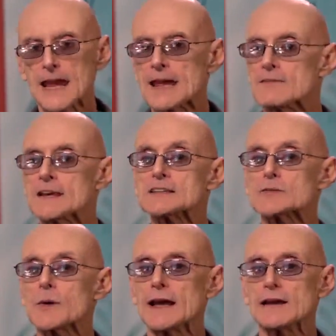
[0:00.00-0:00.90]
In
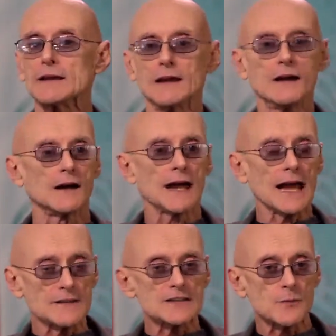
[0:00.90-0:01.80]
this way,
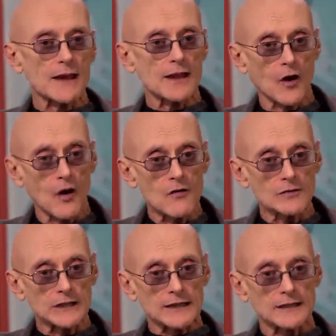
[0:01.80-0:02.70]
and this way
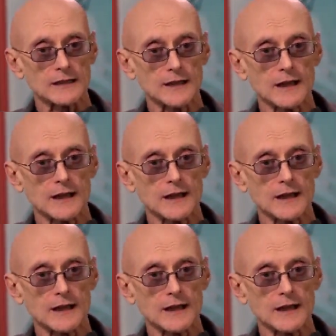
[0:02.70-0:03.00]
only,